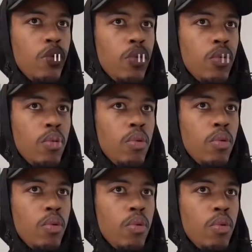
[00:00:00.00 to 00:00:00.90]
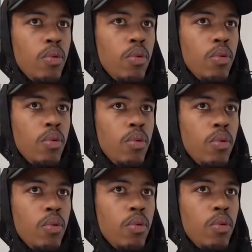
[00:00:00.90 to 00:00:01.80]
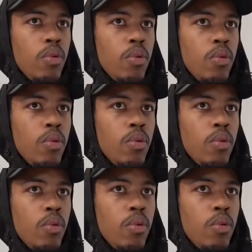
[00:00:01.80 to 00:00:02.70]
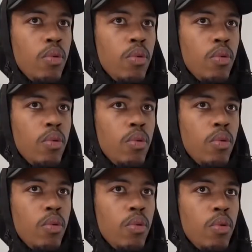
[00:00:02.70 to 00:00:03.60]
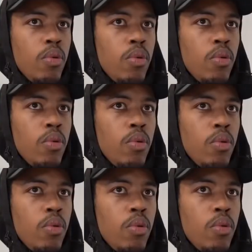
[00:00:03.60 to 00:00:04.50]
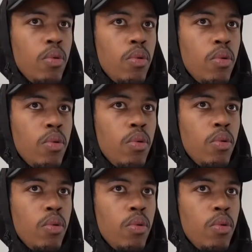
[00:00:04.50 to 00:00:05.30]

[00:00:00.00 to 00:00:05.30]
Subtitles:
This person isn't speaking.